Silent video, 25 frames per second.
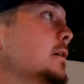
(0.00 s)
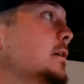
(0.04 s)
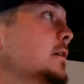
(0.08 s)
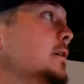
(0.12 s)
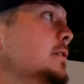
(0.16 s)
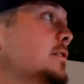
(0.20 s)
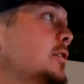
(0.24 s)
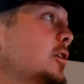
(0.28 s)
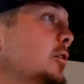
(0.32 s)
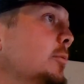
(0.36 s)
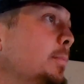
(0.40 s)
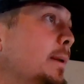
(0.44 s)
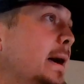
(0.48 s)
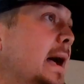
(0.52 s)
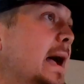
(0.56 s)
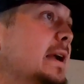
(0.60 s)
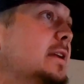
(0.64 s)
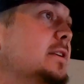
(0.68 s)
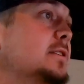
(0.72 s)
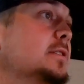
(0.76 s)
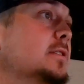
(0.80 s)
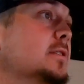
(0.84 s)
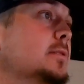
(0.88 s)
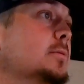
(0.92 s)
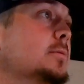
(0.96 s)
Let's go
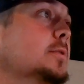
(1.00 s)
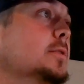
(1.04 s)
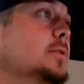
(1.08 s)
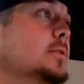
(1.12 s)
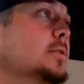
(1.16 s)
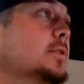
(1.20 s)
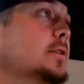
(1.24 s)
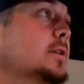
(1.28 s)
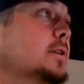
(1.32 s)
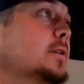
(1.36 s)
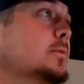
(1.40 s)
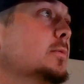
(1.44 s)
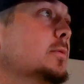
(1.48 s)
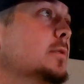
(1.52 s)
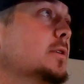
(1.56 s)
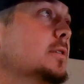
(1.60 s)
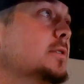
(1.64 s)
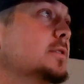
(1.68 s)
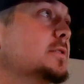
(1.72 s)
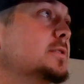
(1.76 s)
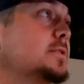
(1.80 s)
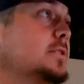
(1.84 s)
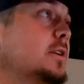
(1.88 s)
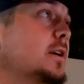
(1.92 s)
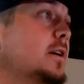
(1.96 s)
back to the ruler. We're going
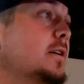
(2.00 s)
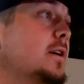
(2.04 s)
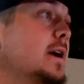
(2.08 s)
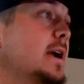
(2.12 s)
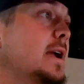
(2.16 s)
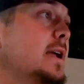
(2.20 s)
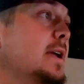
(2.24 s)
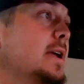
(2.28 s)
to start right